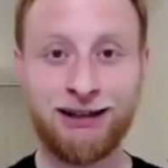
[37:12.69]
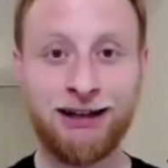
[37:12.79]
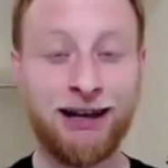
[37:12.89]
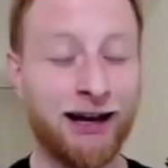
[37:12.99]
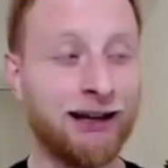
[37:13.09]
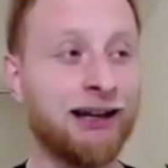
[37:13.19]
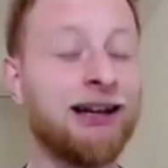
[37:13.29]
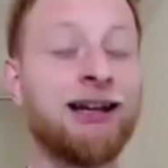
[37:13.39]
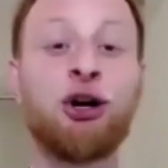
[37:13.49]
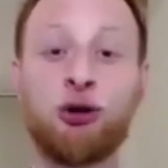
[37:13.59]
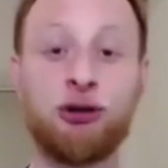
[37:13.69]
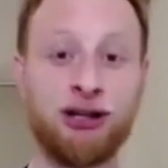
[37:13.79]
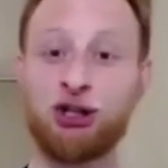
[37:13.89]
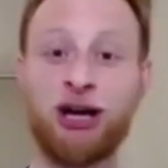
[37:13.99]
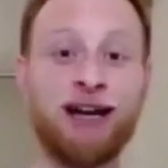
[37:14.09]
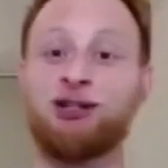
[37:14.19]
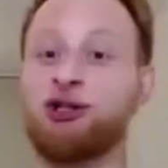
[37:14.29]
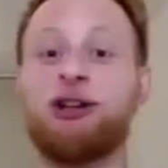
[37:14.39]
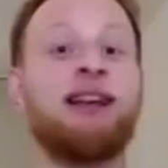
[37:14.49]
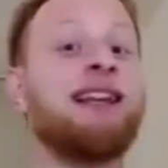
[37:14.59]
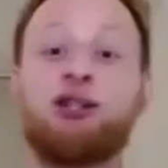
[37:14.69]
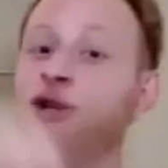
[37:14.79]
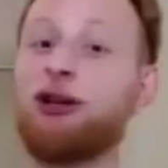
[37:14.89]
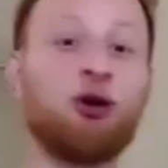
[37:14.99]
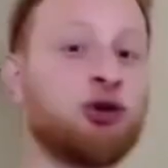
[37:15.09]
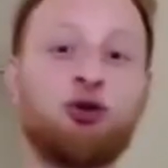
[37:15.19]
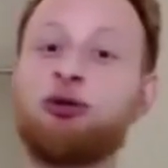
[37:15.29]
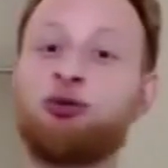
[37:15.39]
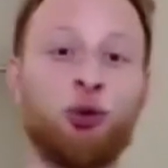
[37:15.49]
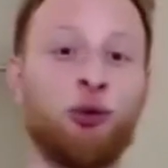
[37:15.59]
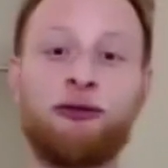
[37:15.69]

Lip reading: Like the change literally goes to the roof.